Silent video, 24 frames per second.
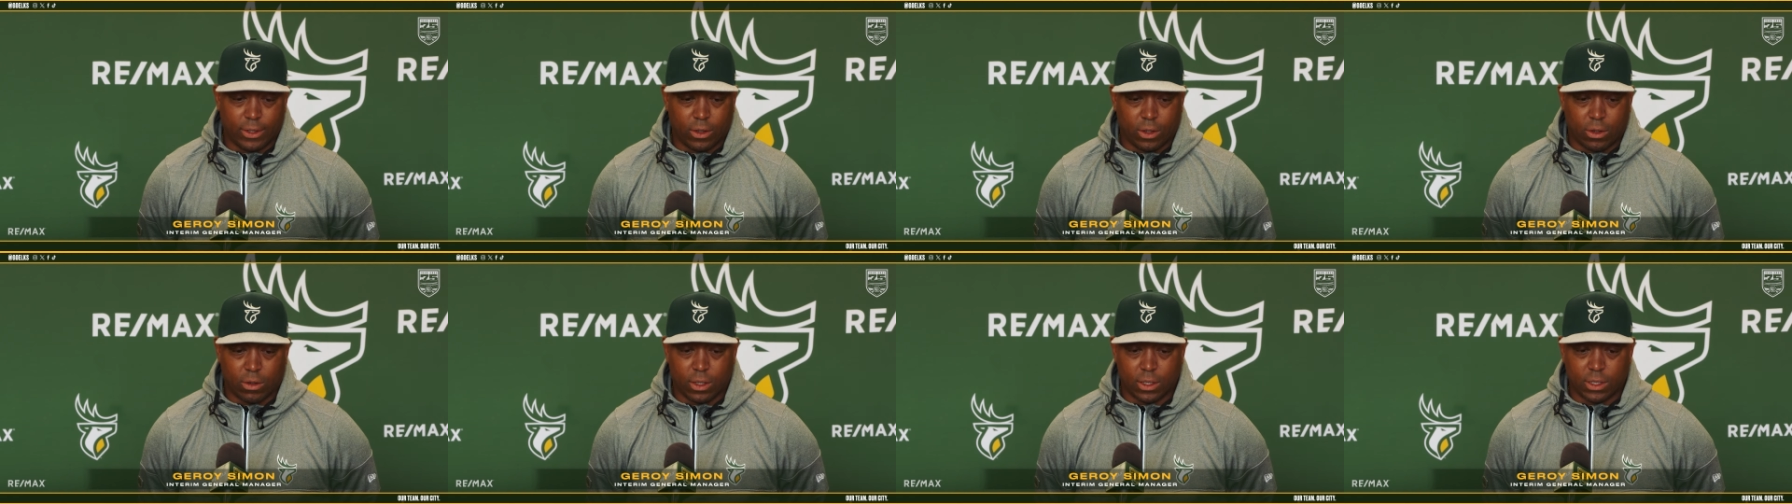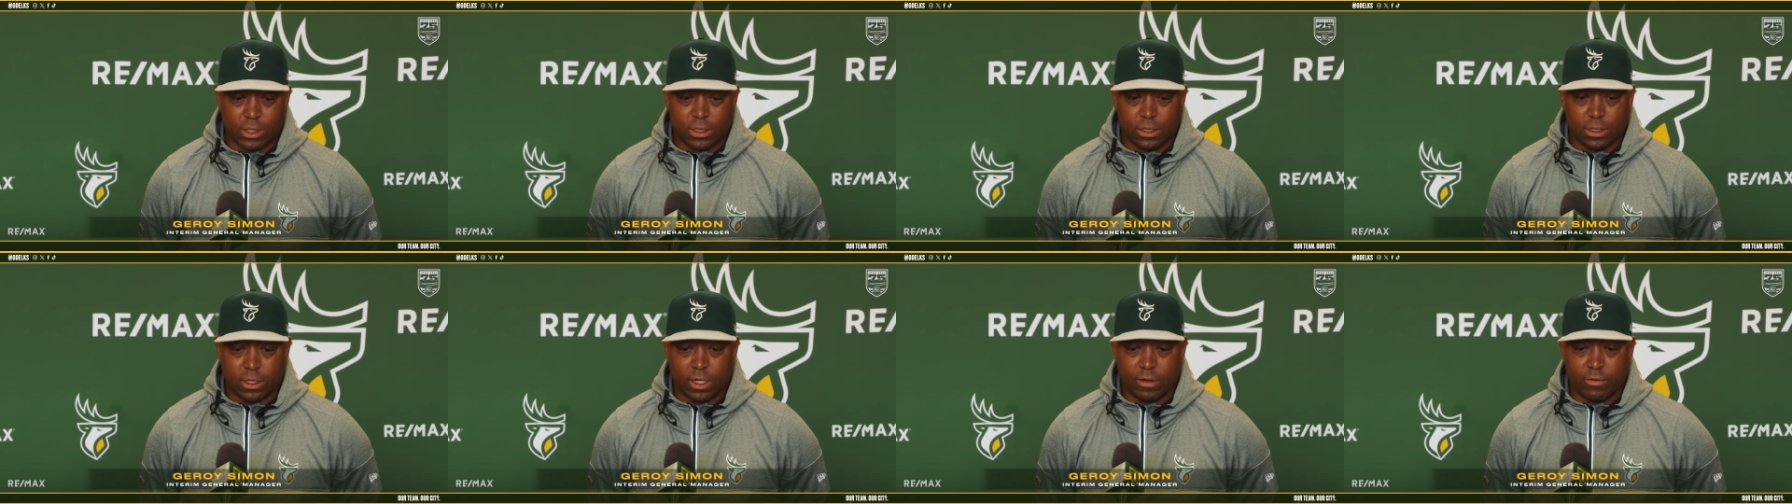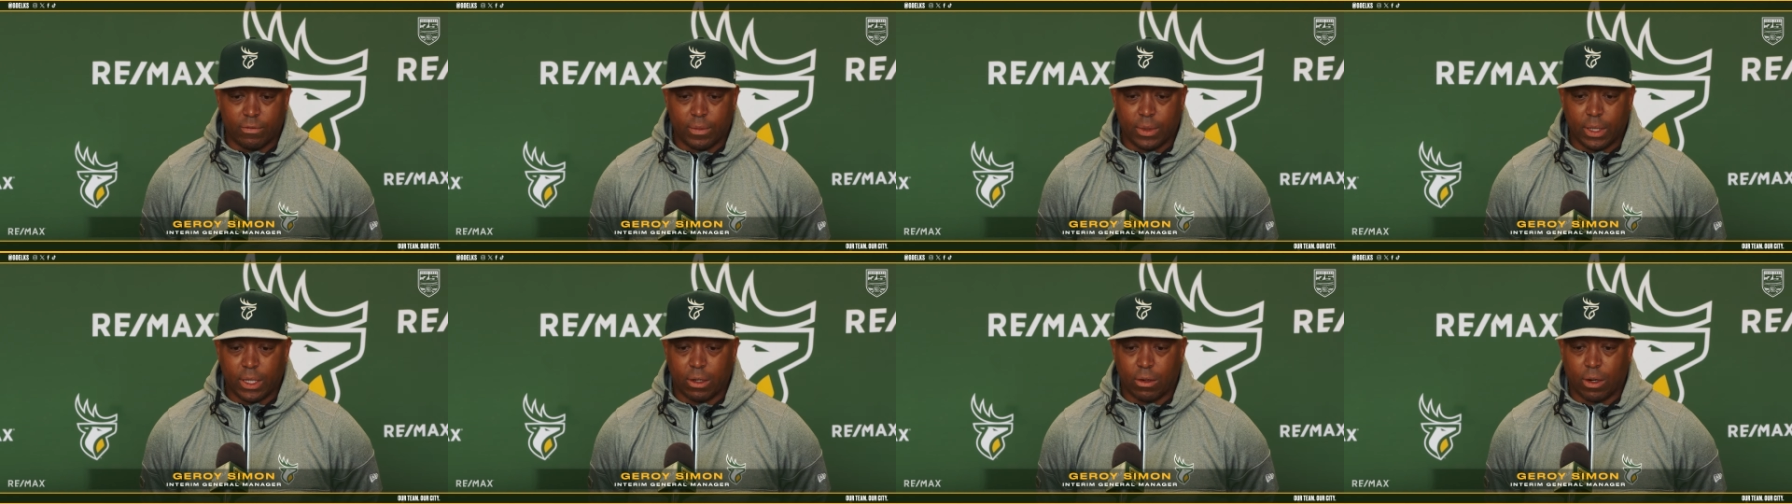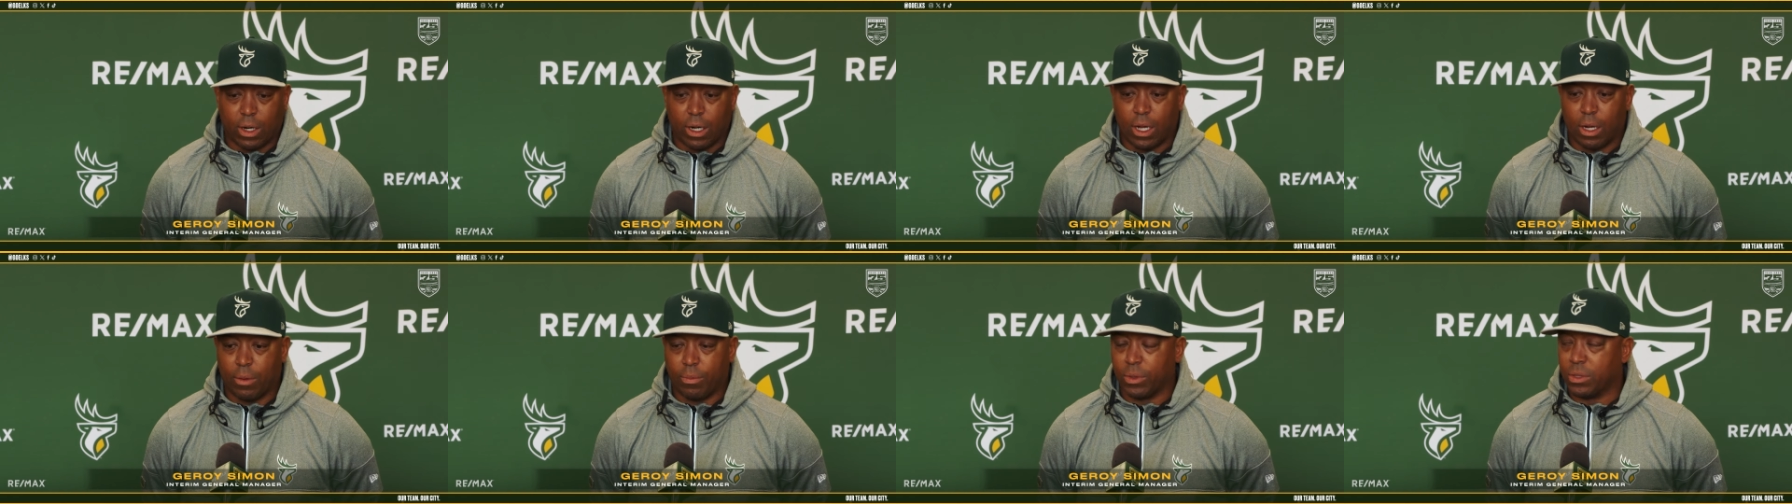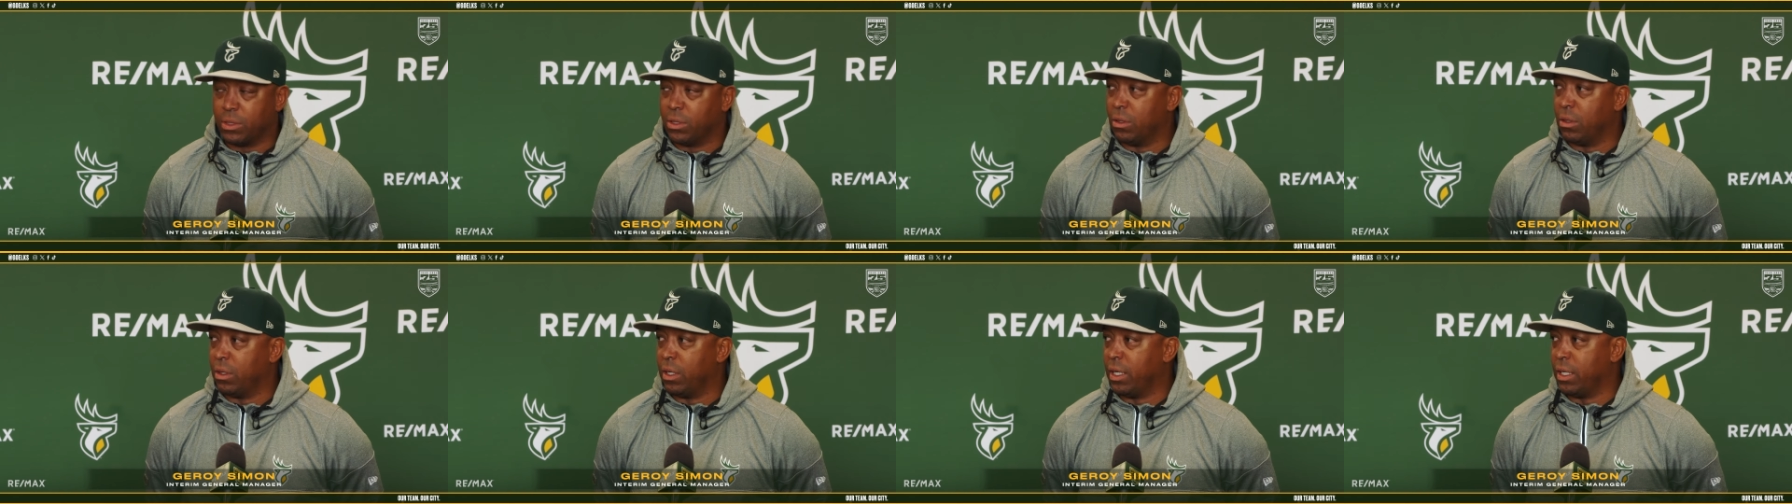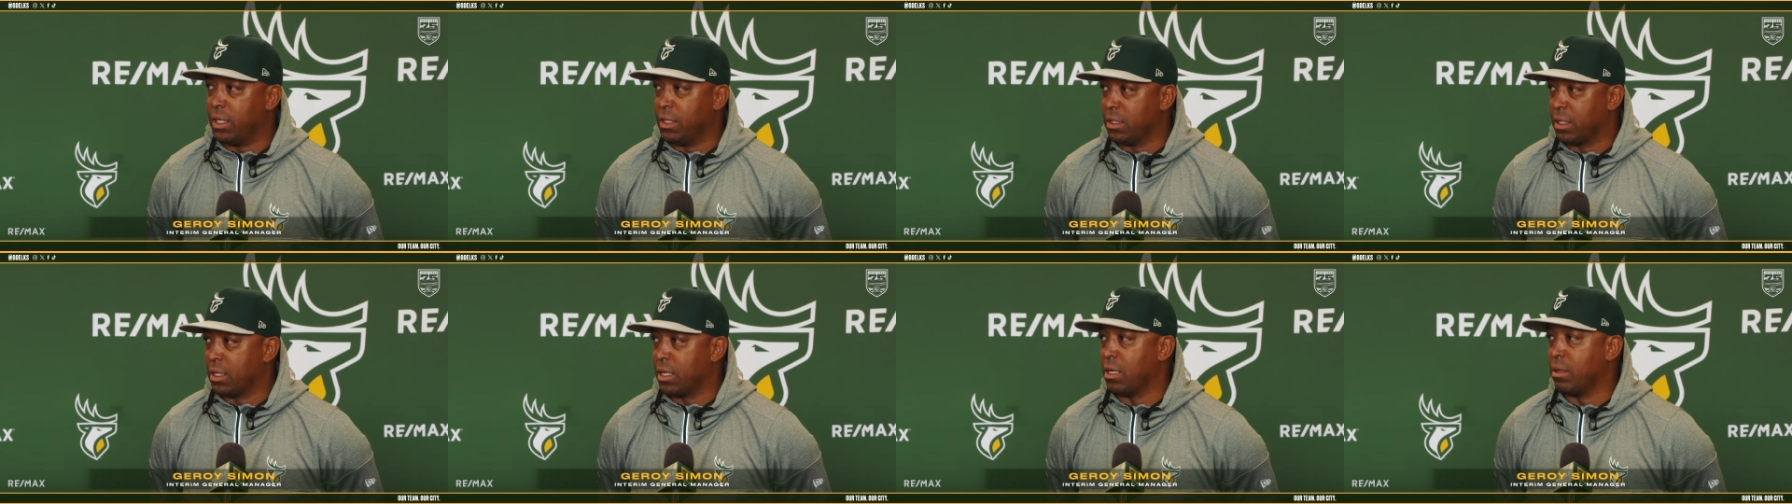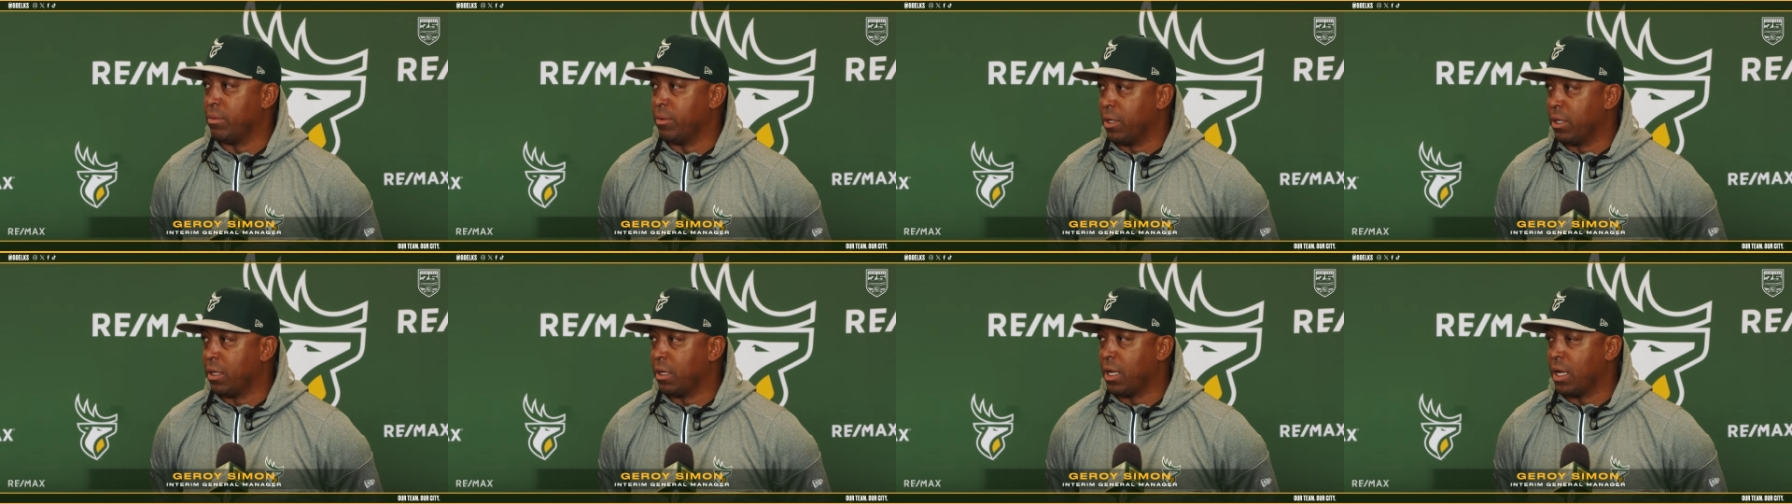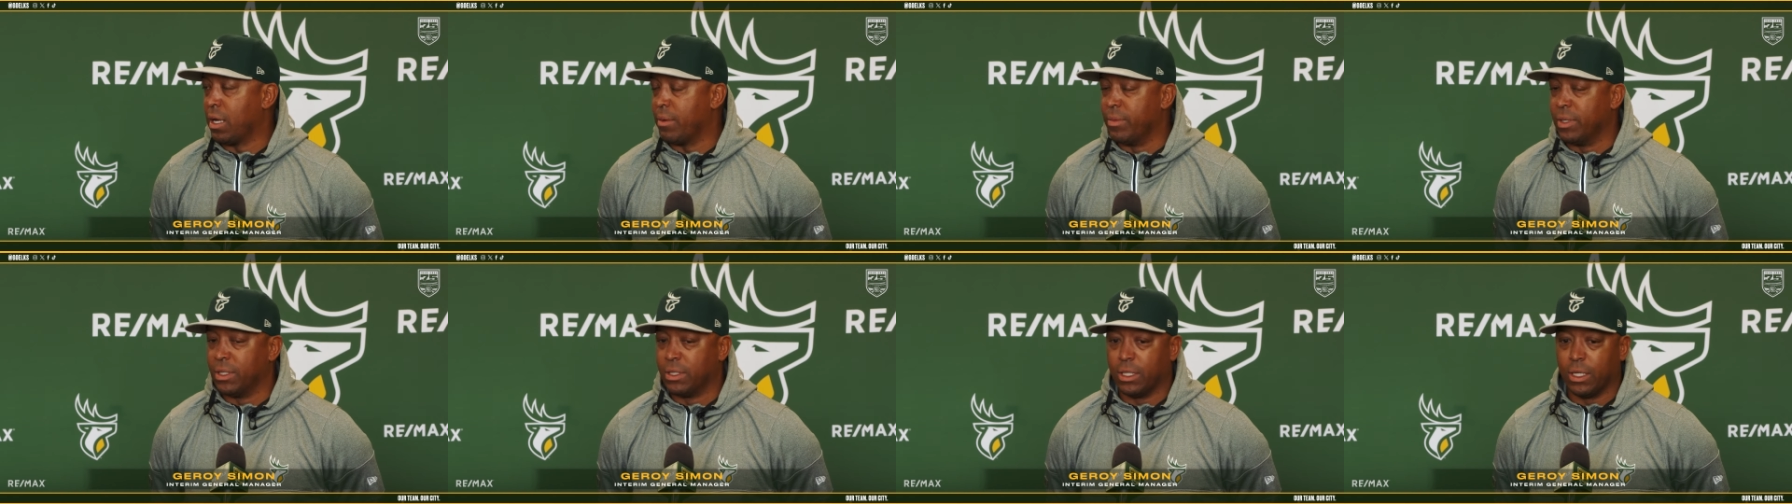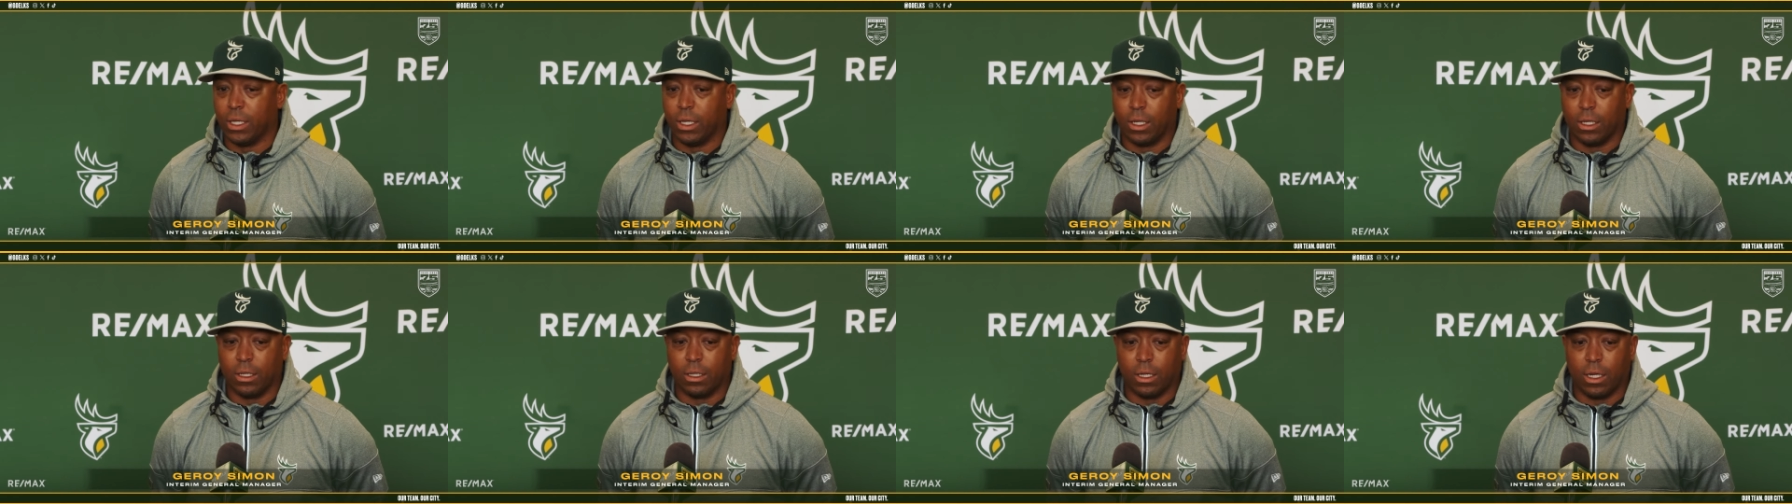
Chris has given me a great opportunity to come here to Edmonton